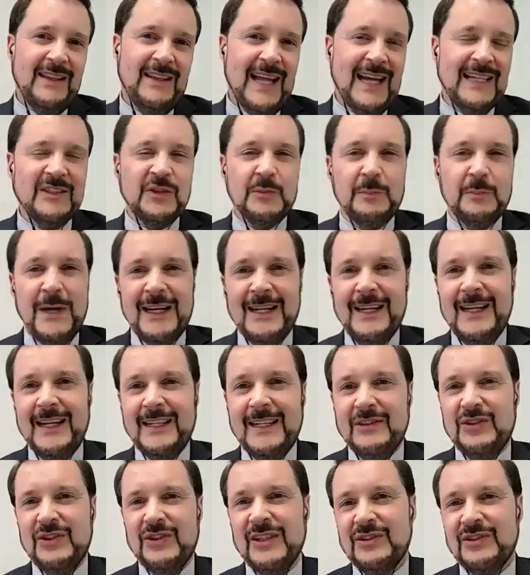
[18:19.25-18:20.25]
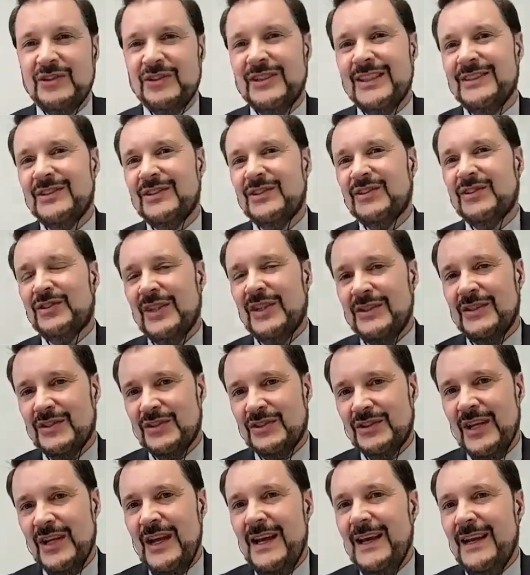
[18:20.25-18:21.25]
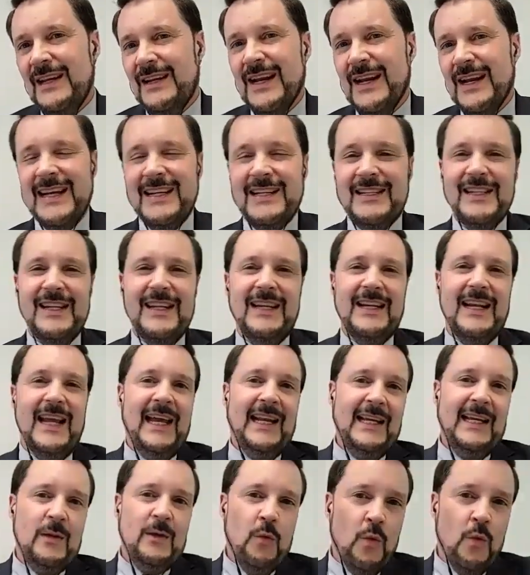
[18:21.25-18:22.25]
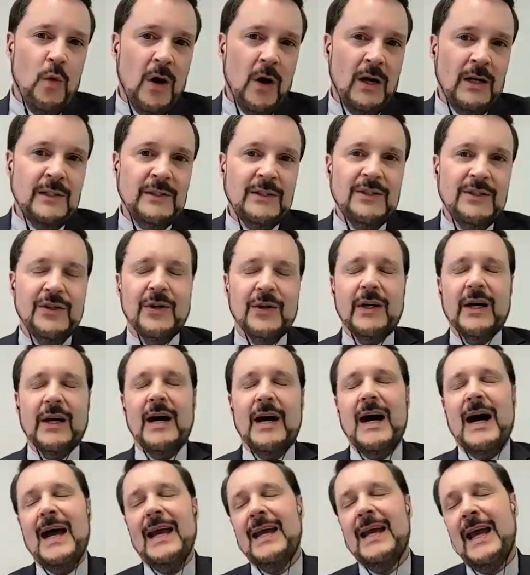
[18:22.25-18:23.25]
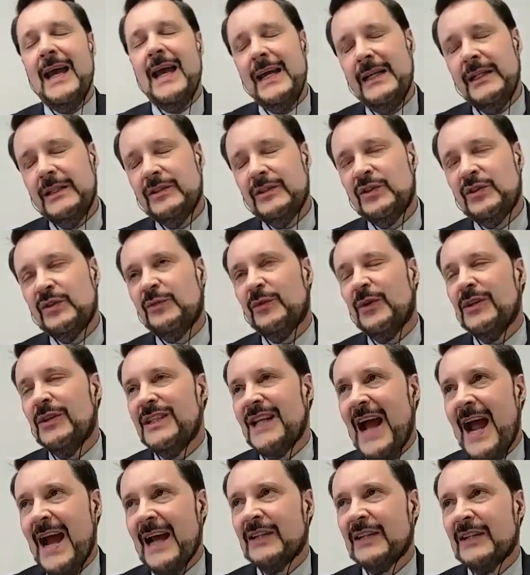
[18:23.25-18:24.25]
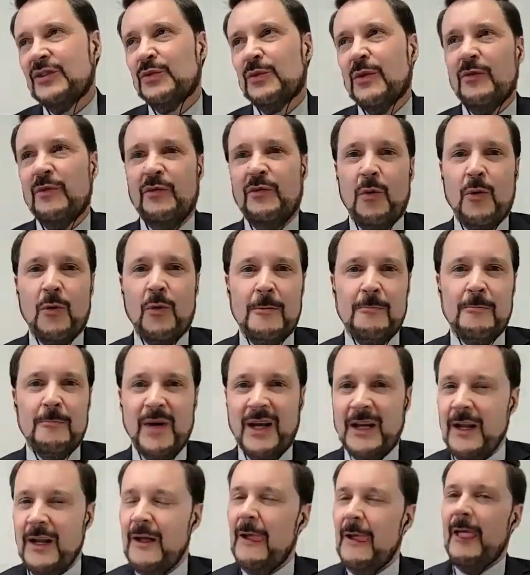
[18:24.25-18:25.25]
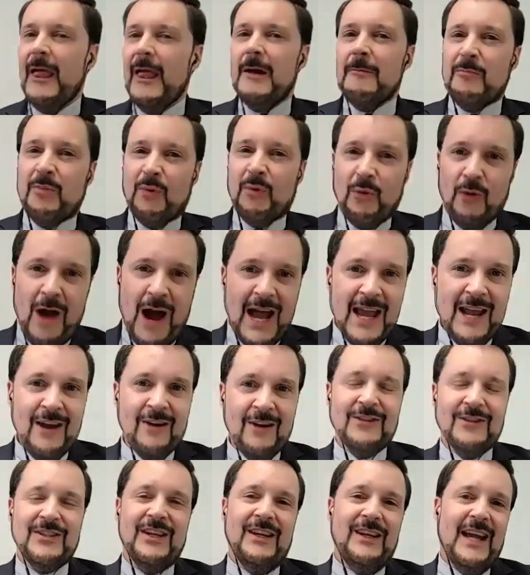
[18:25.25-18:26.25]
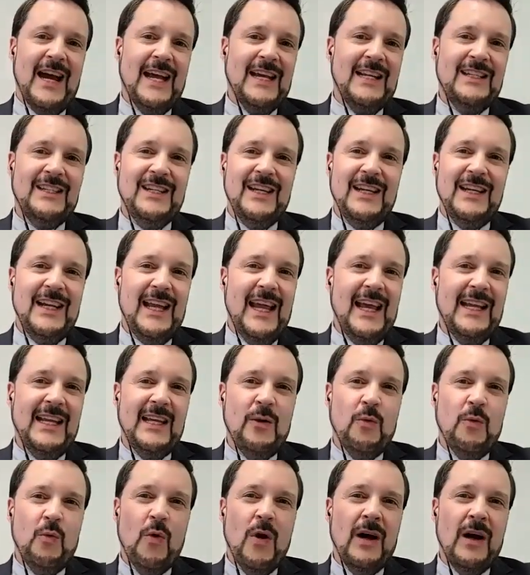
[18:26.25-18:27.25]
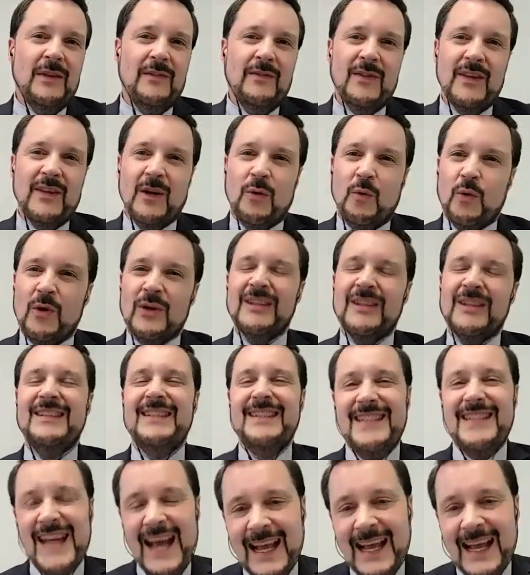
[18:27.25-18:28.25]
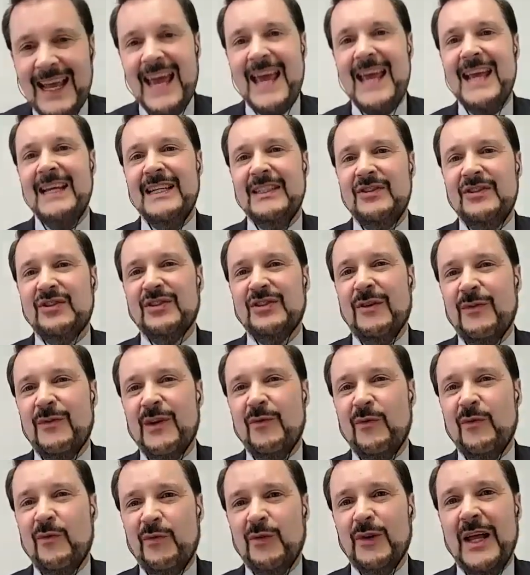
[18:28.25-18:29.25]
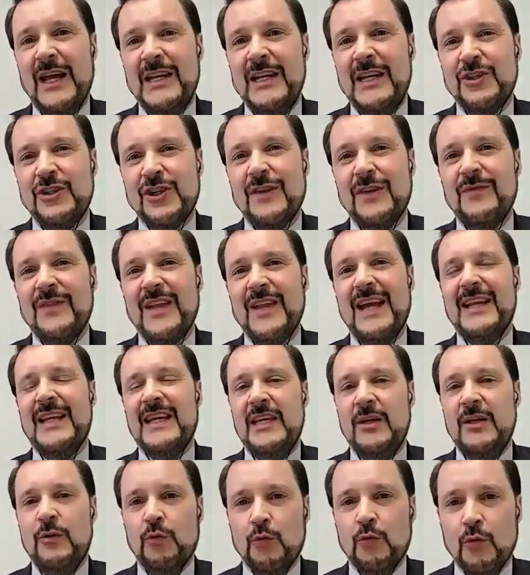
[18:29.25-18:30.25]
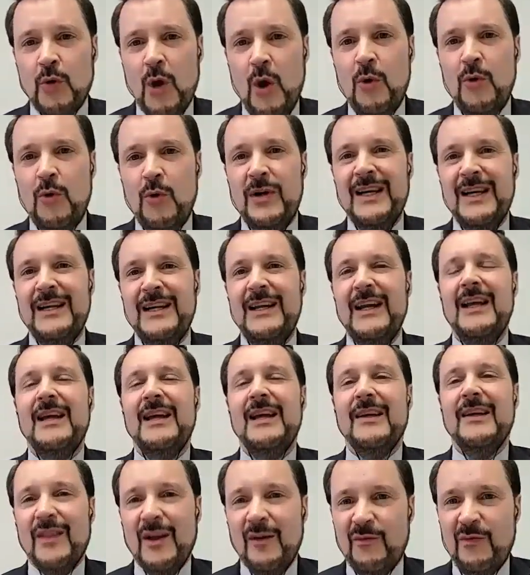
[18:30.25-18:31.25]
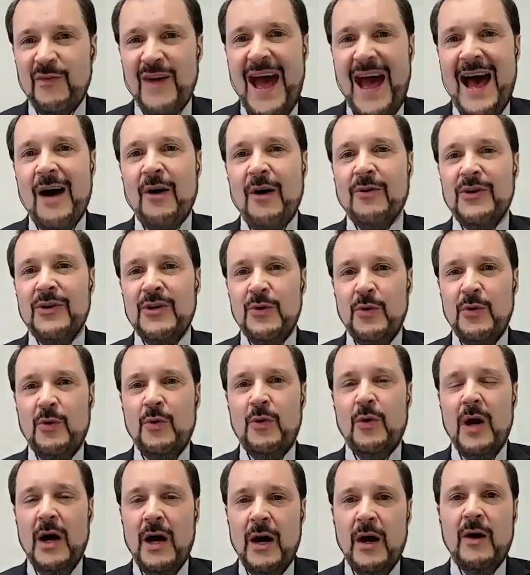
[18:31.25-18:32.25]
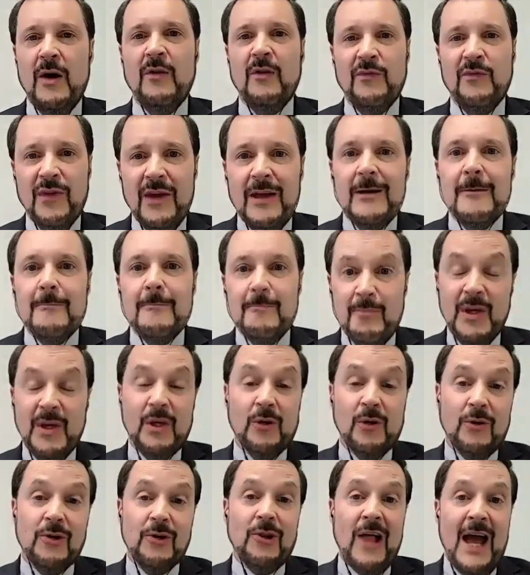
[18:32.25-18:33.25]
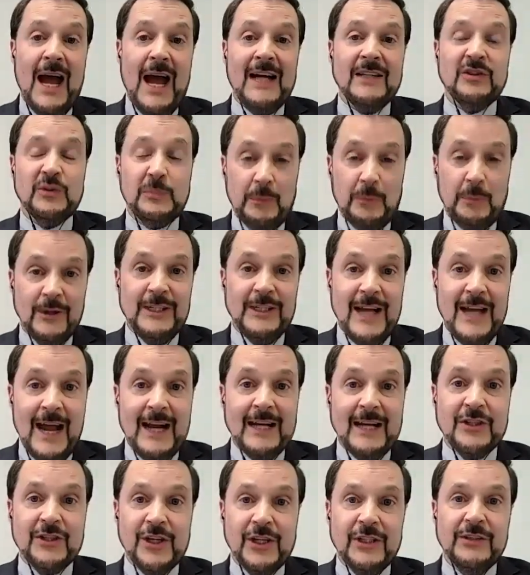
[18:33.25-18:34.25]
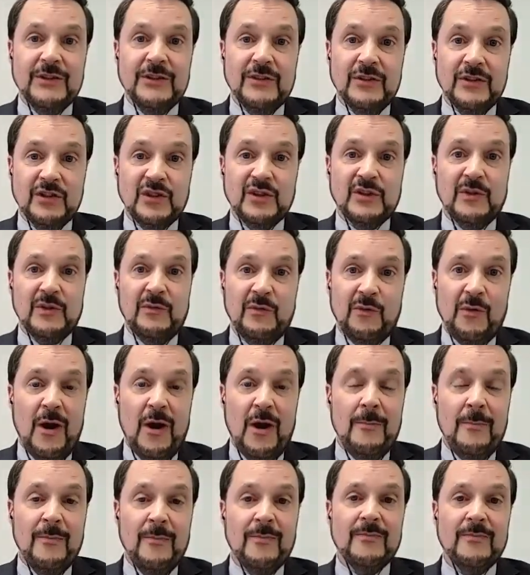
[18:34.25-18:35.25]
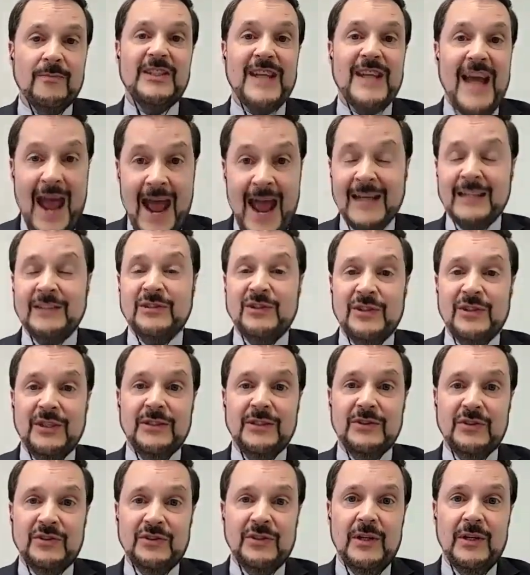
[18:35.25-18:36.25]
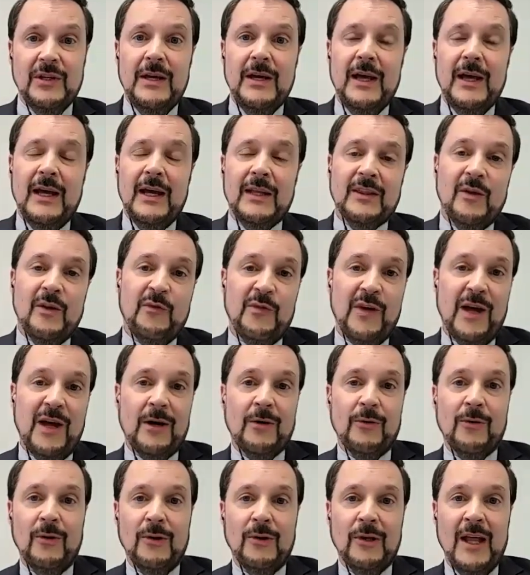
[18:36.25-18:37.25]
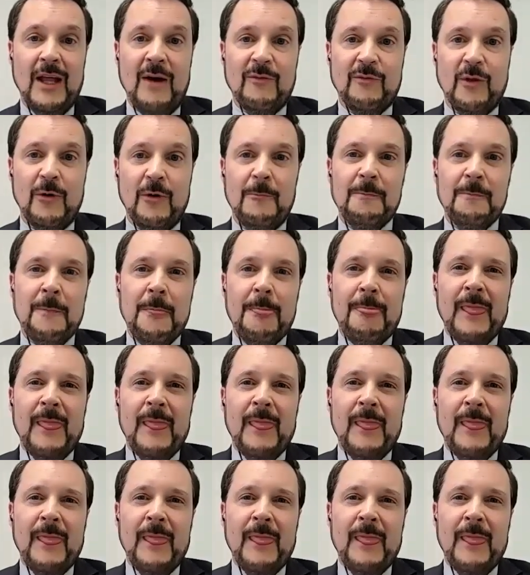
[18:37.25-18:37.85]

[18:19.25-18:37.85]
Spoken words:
That's been in existence since 1981, took a hiatus for tax reform, but prior to 1981, there were decades of inflation that eroded the value of middle-class protections from taxes at the federal level.